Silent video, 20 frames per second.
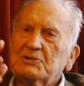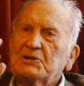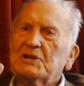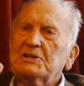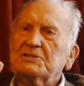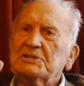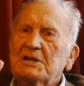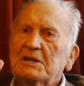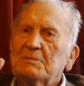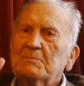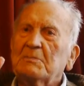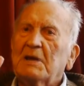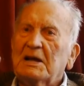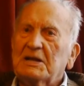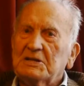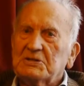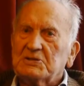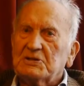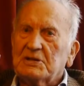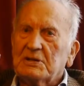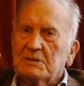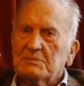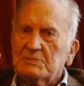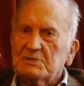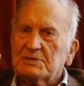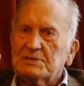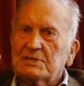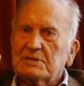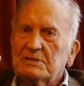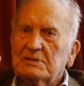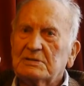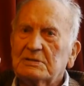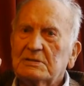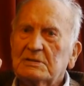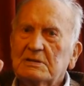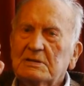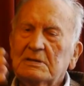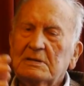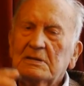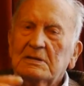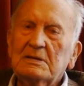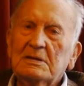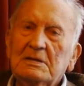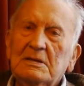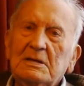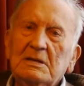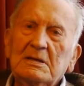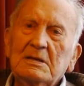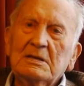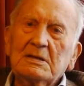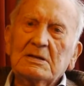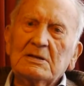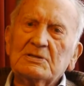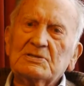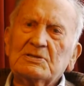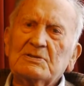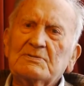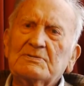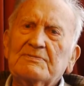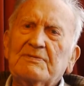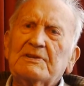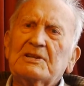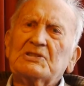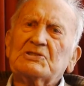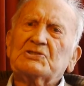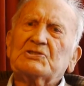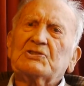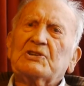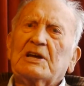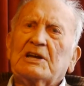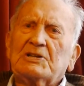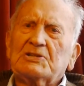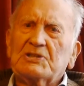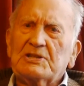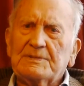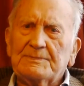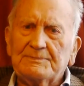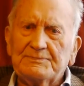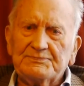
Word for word: I did many times, because he was very strict.